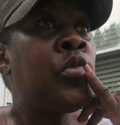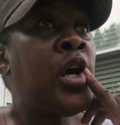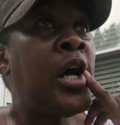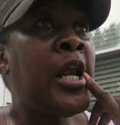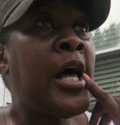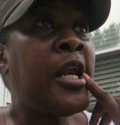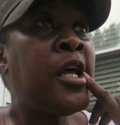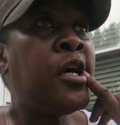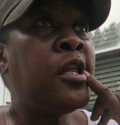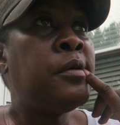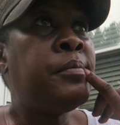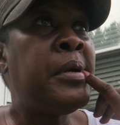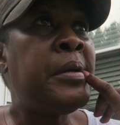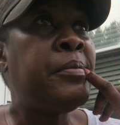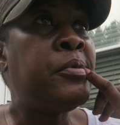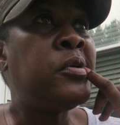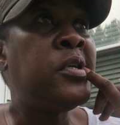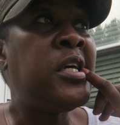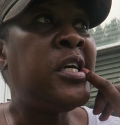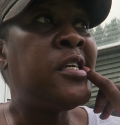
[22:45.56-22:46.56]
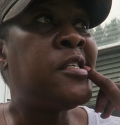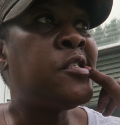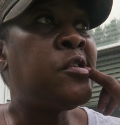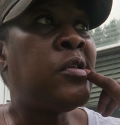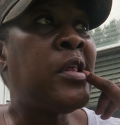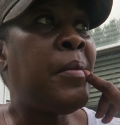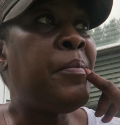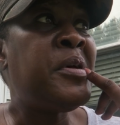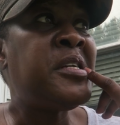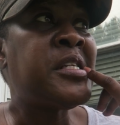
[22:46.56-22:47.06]
a lot of other people did, so
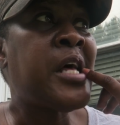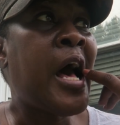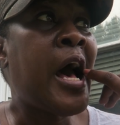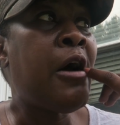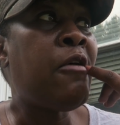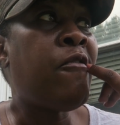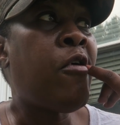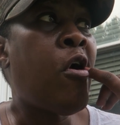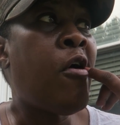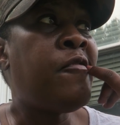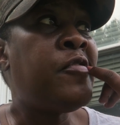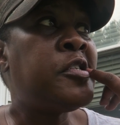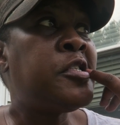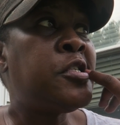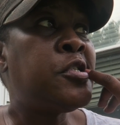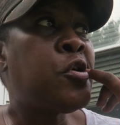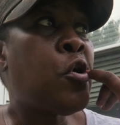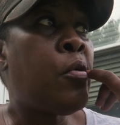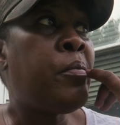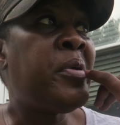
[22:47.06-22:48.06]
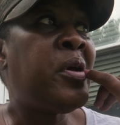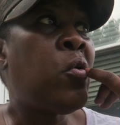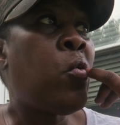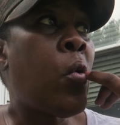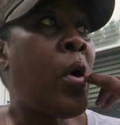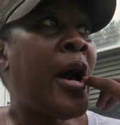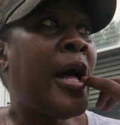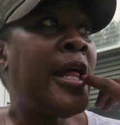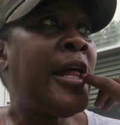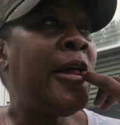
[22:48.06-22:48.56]
that means our office is gonna be
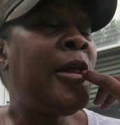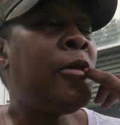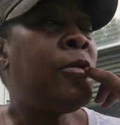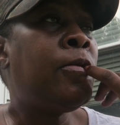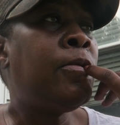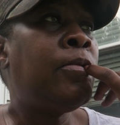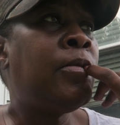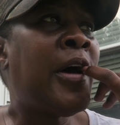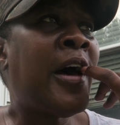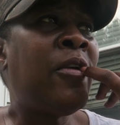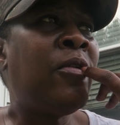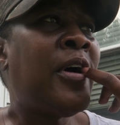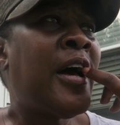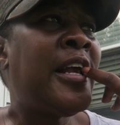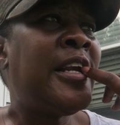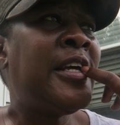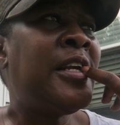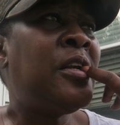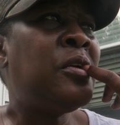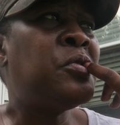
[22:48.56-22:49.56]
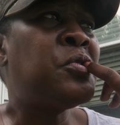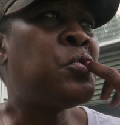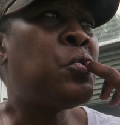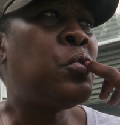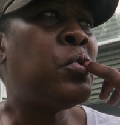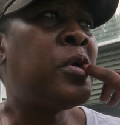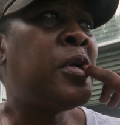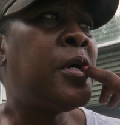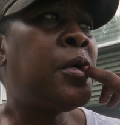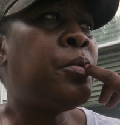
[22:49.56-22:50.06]
quiet. I don't got nothing else
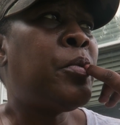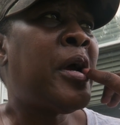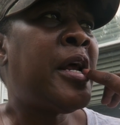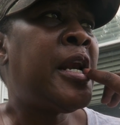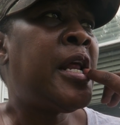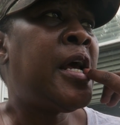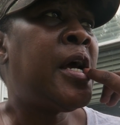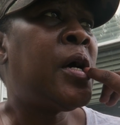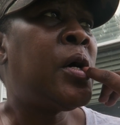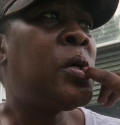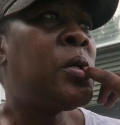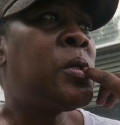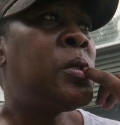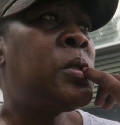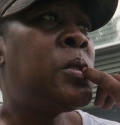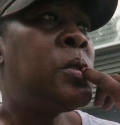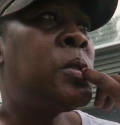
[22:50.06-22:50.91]
going on right now.